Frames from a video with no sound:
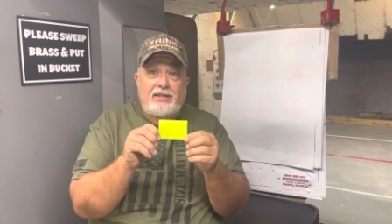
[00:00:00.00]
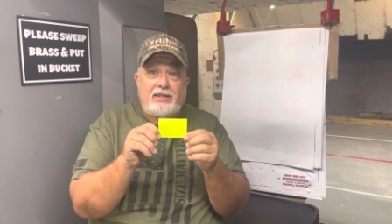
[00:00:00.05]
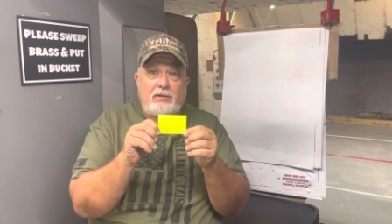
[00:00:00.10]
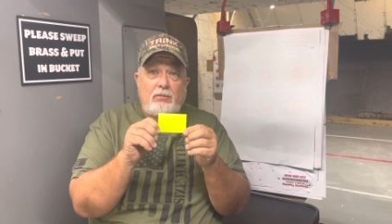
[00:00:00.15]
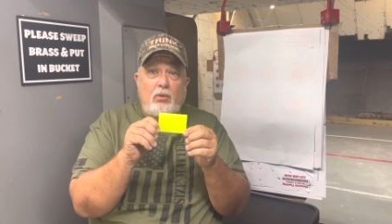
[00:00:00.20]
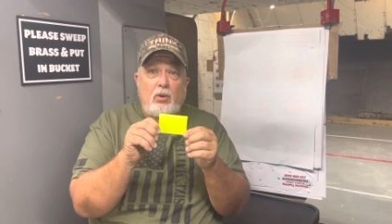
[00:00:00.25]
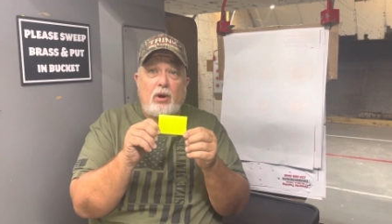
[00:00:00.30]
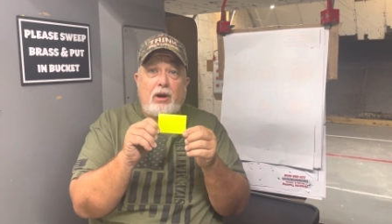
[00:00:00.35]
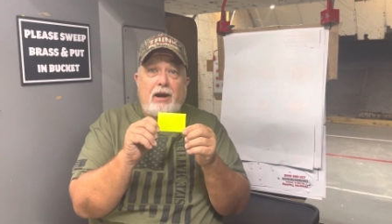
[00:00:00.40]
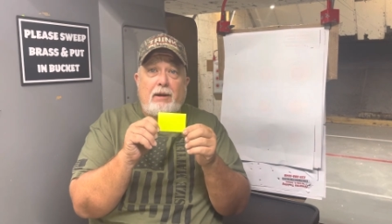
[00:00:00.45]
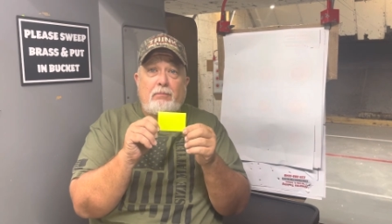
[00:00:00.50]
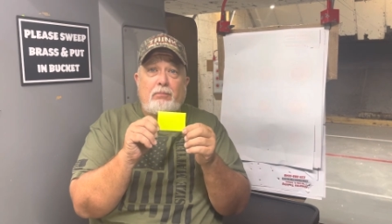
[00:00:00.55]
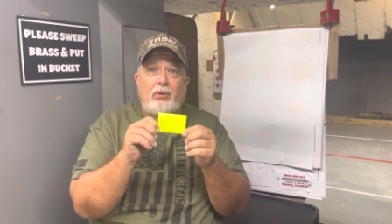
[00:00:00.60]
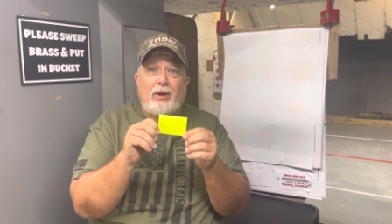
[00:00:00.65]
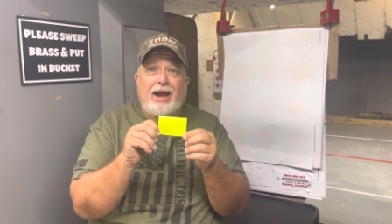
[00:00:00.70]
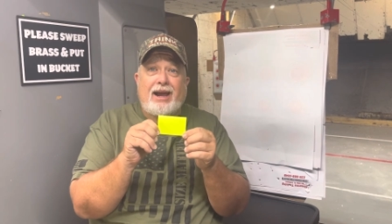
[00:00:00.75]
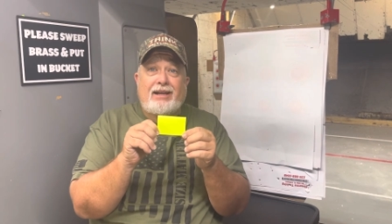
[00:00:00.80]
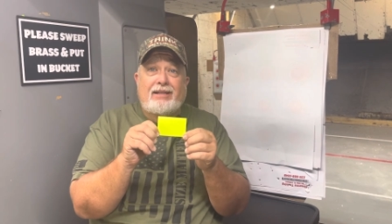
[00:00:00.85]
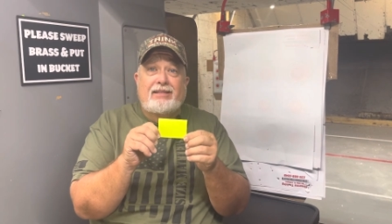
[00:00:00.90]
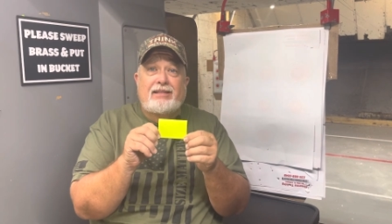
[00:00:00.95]
The more I
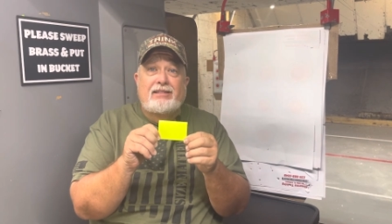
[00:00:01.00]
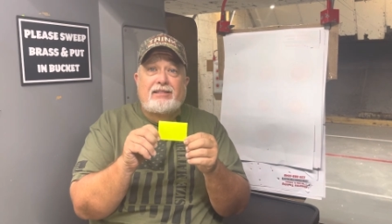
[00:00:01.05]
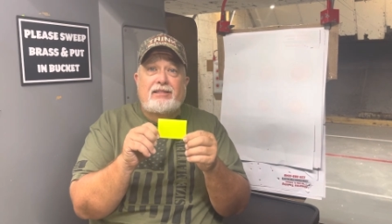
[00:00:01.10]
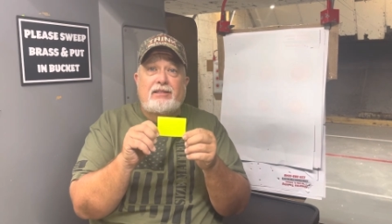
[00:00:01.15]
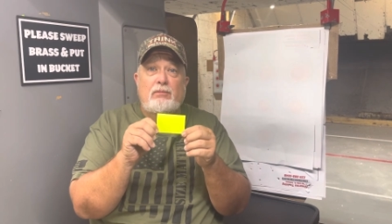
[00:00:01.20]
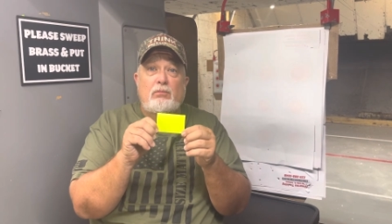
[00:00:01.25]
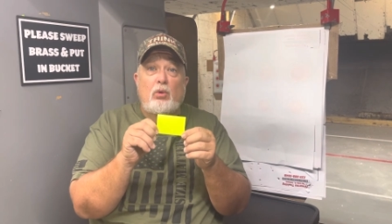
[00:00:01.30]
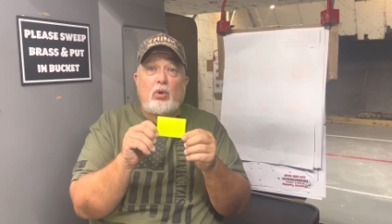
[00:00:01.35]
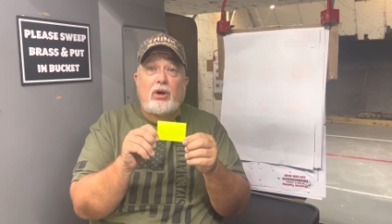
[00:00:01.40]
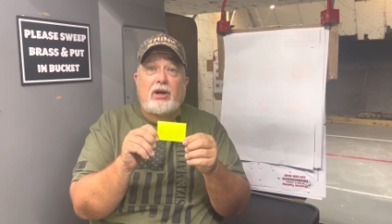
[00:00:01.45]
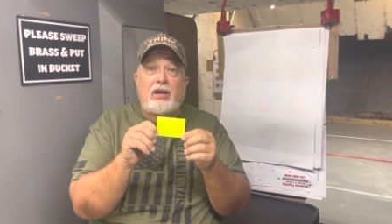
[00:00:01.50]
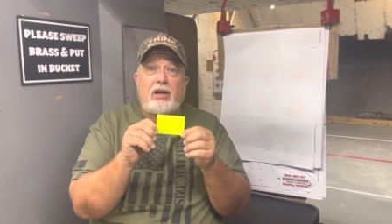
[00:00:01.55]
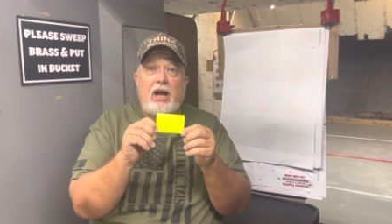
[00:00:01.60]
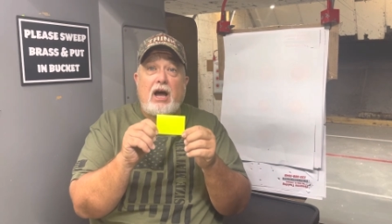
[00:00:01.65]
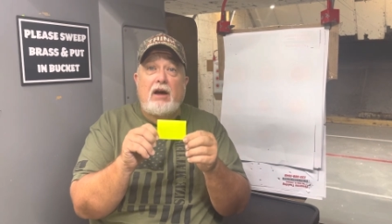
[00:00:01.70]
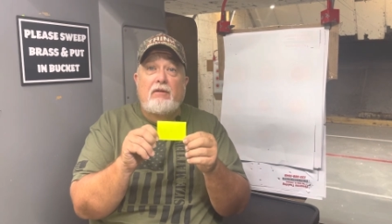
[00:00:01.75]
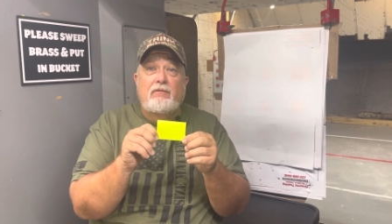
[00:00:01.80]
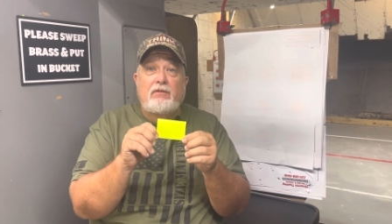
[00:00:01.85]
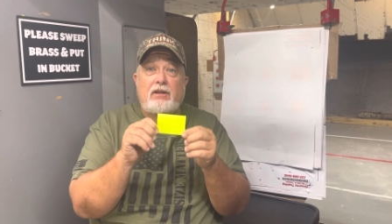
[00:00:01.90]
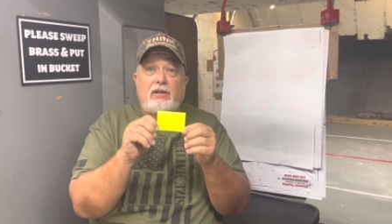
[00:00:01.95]
practice, the more
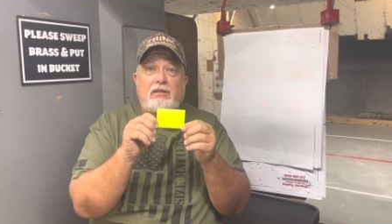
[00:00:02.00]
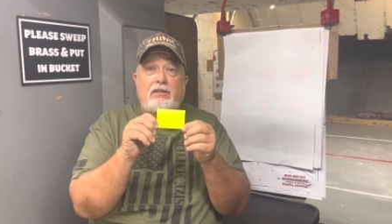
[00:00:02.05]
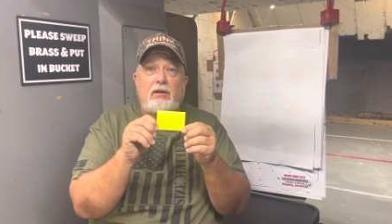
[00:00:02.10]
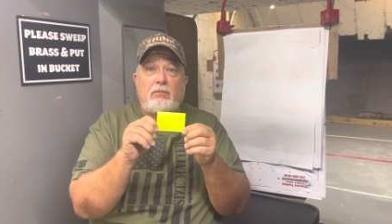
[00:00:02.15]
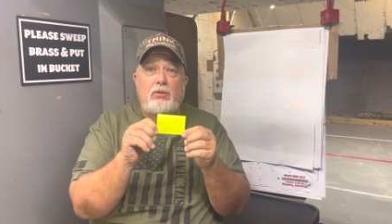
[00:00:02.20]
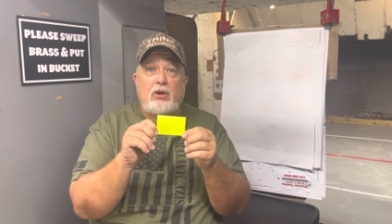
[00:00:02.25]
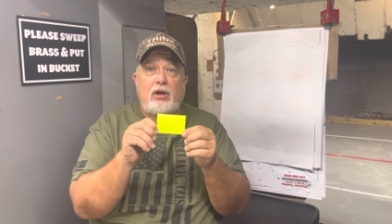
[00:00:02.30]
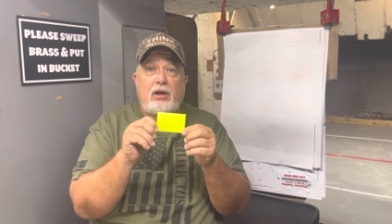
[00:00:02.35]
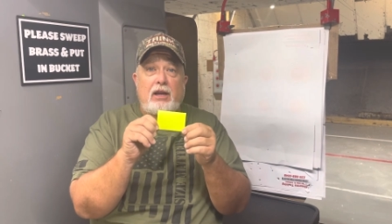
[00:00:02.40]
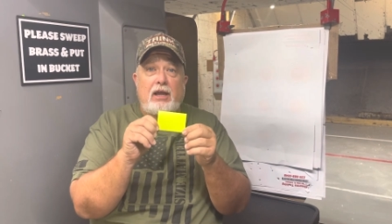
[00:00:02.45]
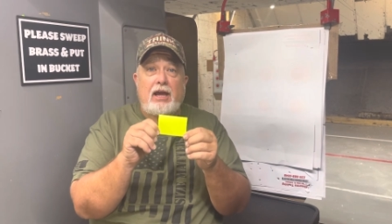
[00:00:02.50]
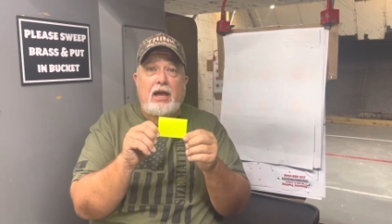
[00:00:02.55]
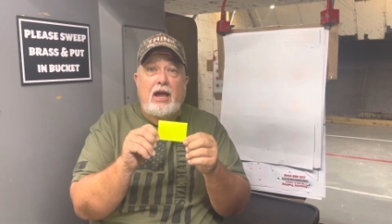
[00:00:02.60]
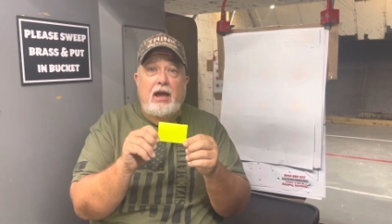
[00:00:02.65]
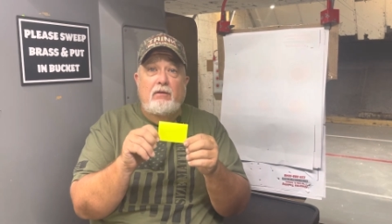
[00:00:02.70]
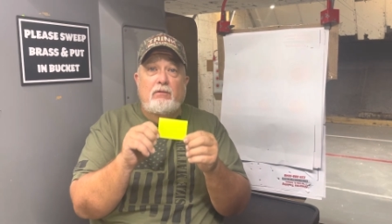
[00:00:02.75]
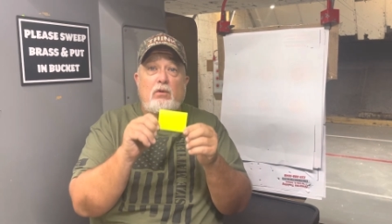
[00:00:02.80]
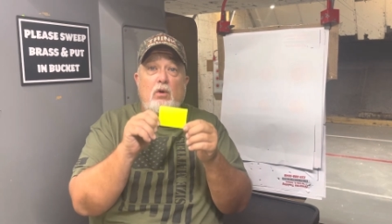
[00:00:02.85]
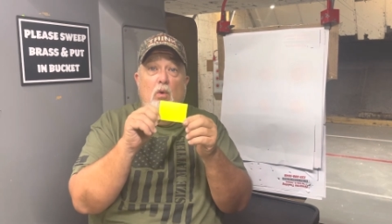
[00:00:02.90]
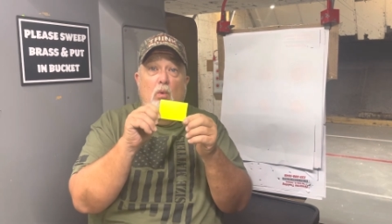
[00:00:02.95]
confidence I'm going to
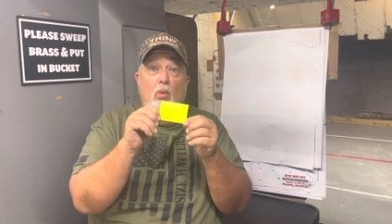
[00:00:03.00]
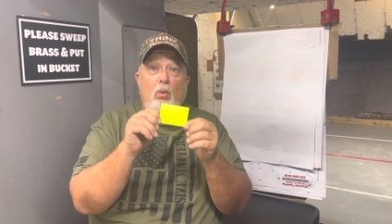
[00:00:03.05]
have.